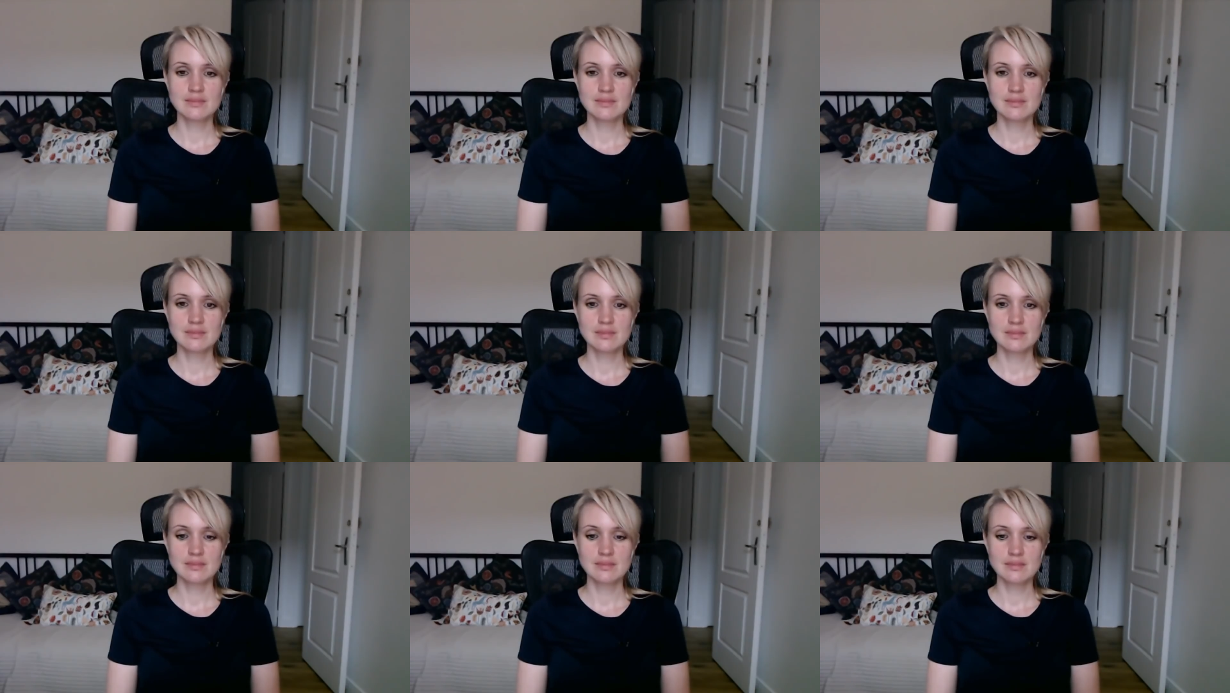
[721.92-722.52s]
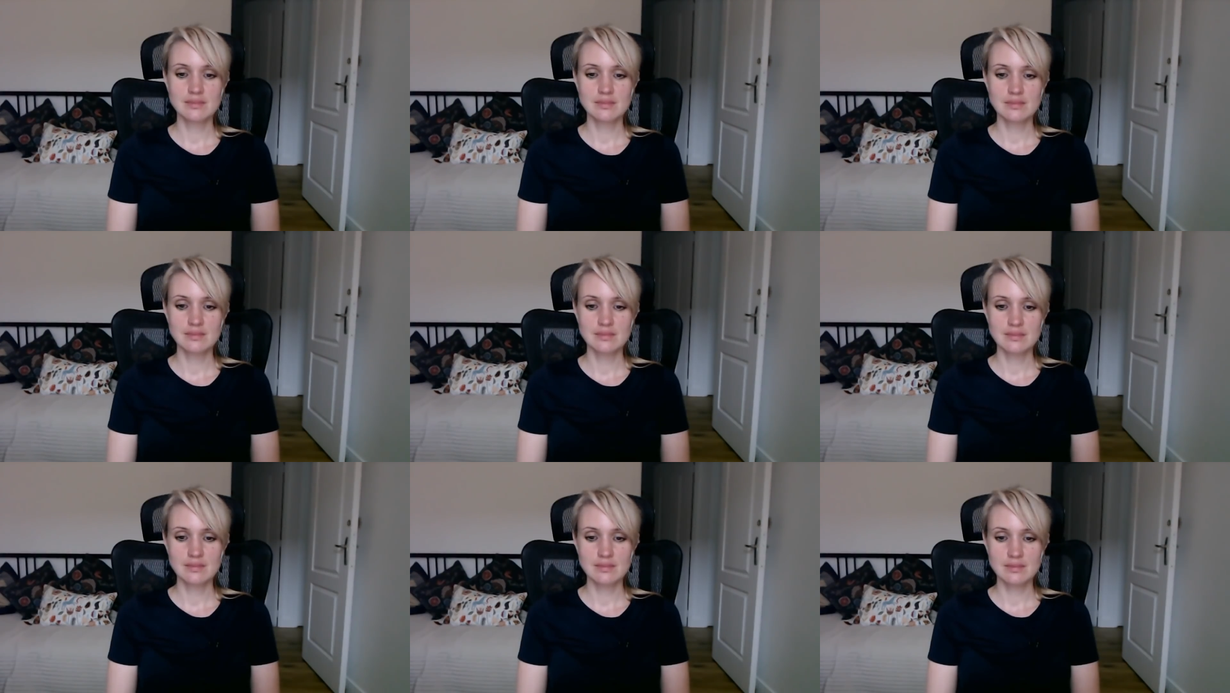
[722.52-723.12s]

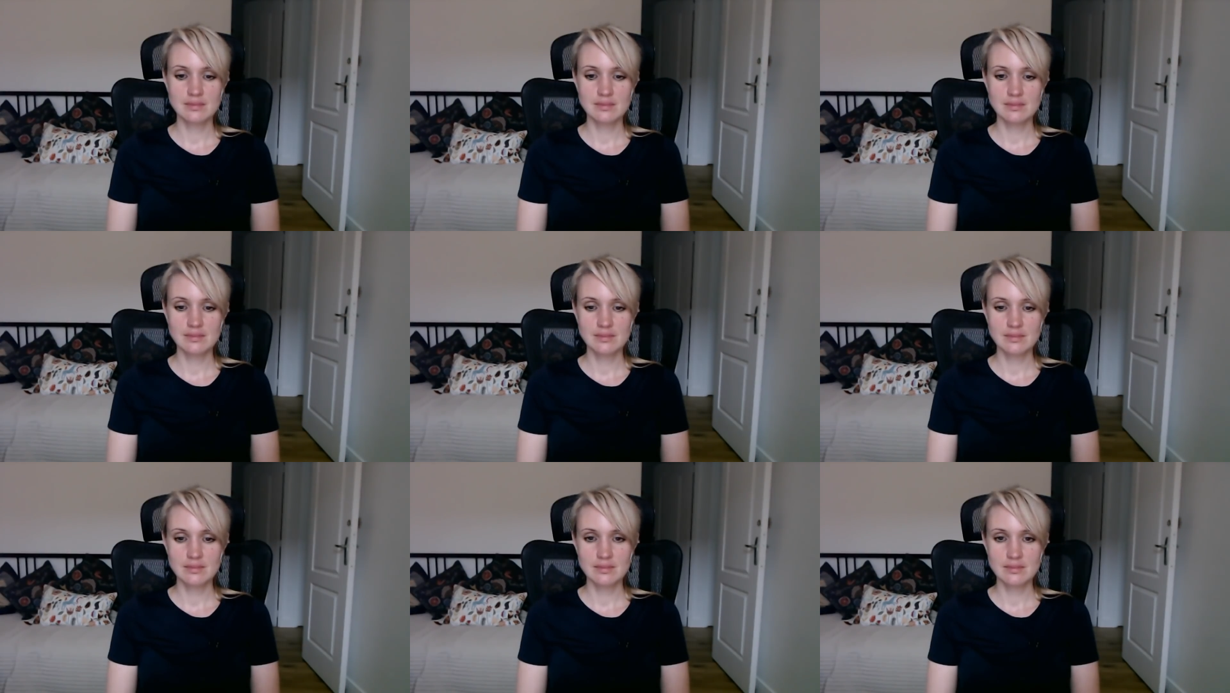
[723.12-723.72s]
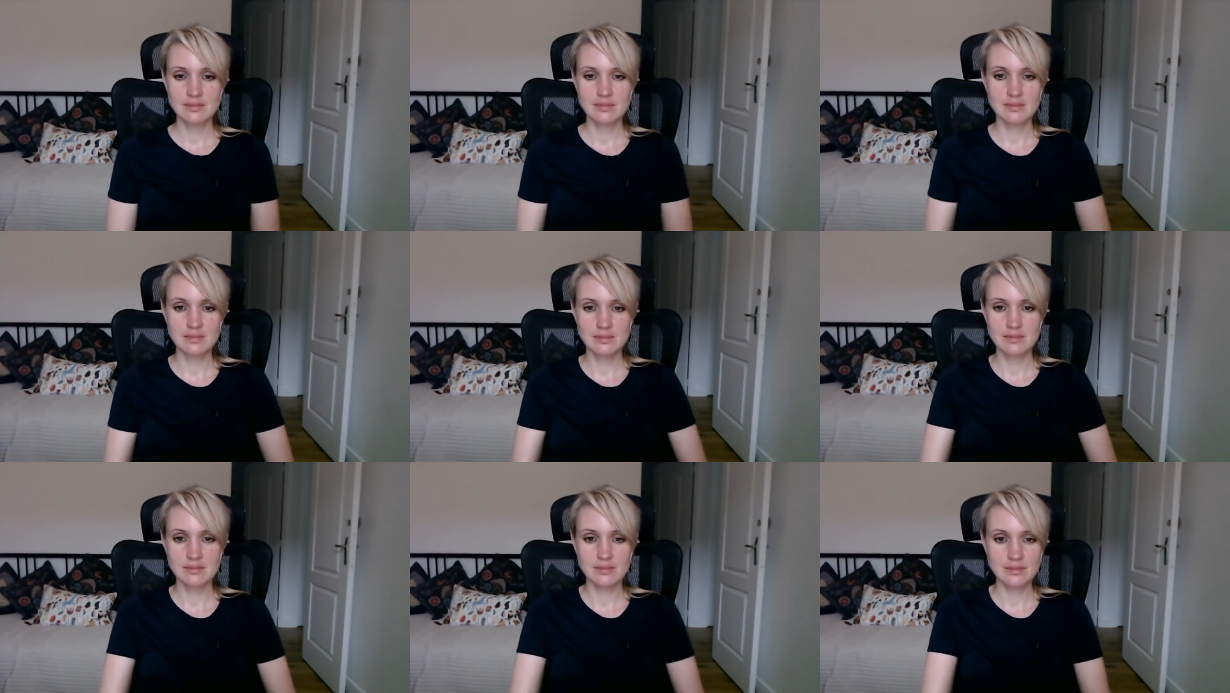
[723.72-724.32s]

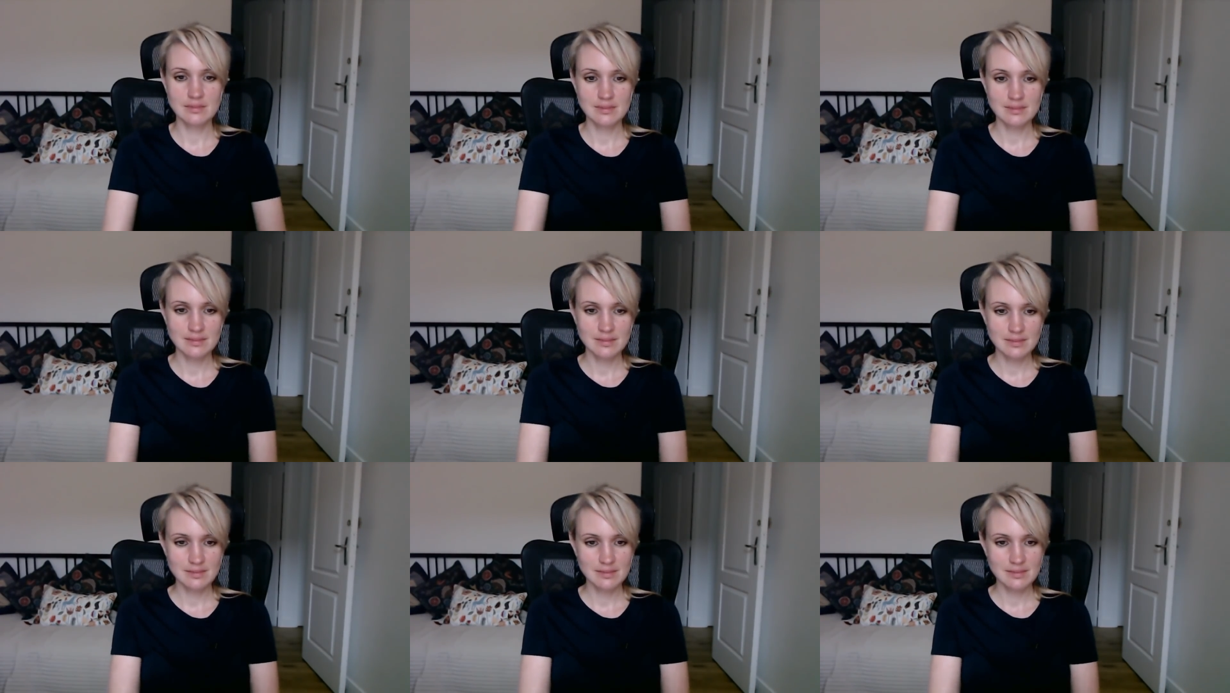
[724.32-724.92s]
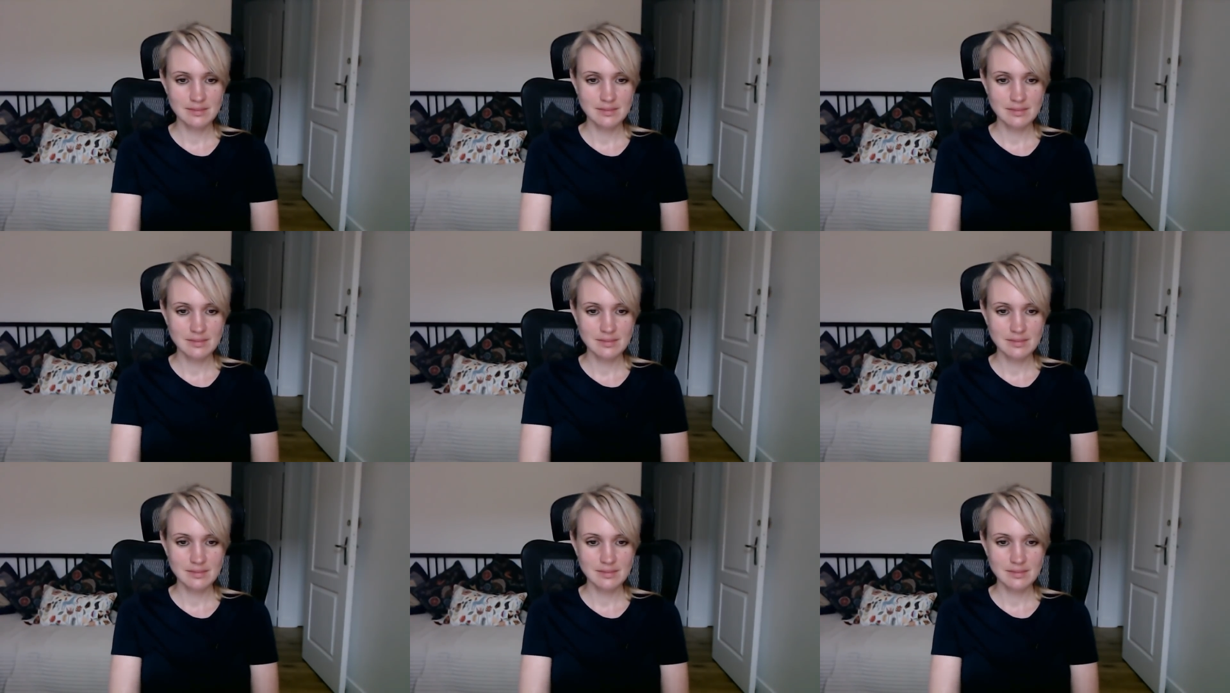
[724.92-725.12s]
Nothing is said.